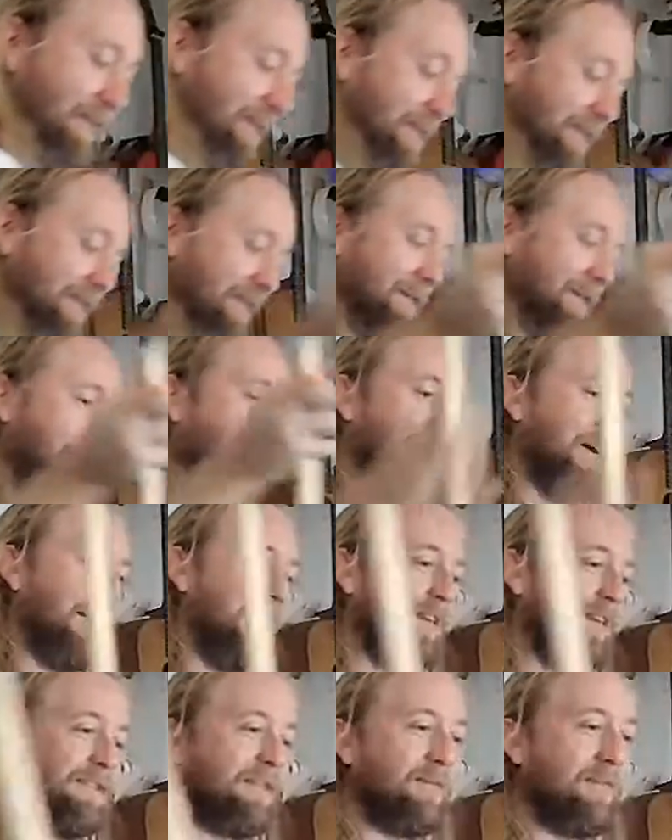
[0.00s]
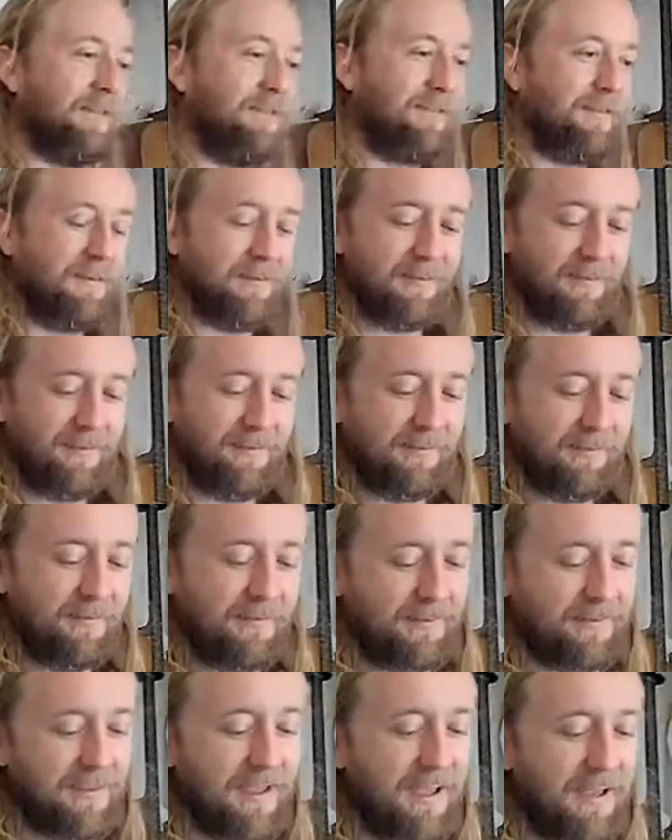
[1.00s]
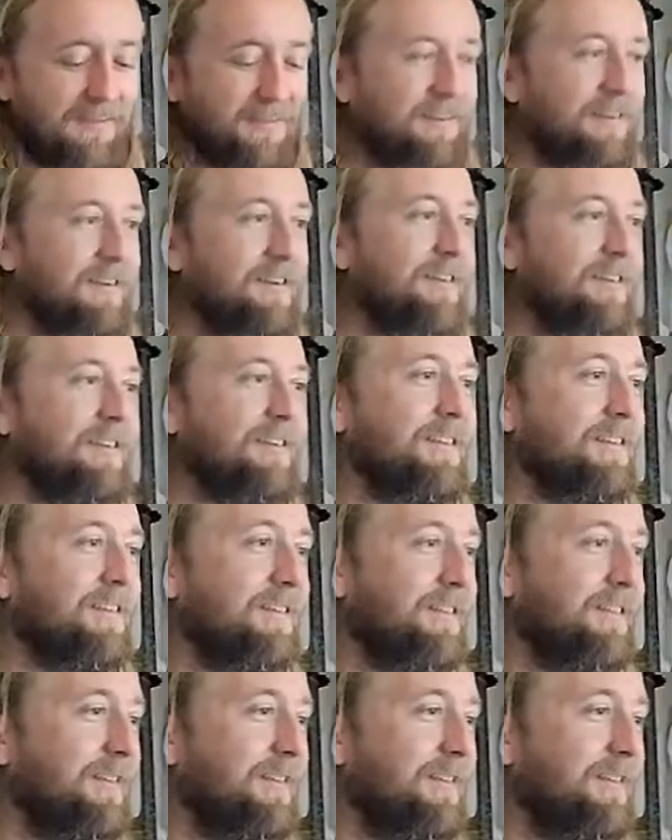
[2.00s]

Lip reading: The body's even thinner. This is the S series, so.